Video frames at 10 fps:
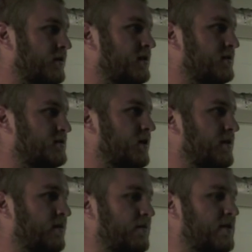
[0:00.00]
you, you saw
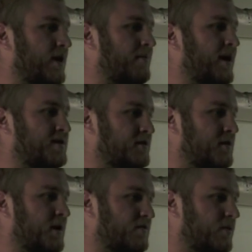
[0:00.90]
when, when we came back
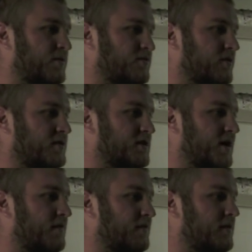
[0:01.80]
Sunday, everyone was real
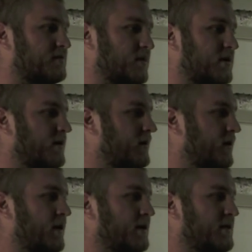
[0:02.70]
excited for this. We had
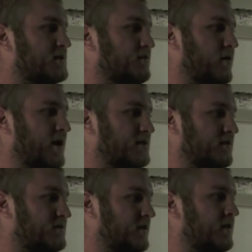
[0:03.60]
a decent practice
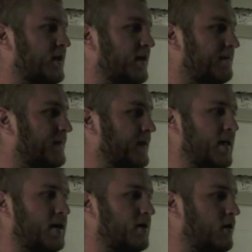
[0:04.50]
on Sunday, and
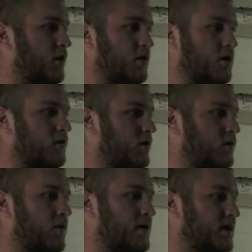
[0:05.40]
then a, a
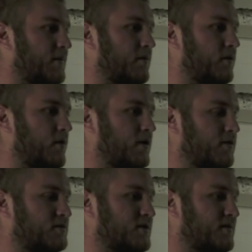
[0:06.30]
great tempo, great
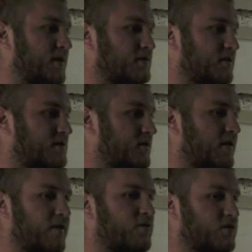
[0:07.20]
enthusiasm yesterday. So
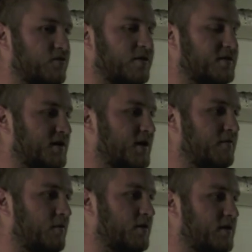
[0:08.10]
everyone's real excited
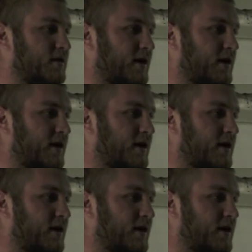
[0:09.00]
for it. You can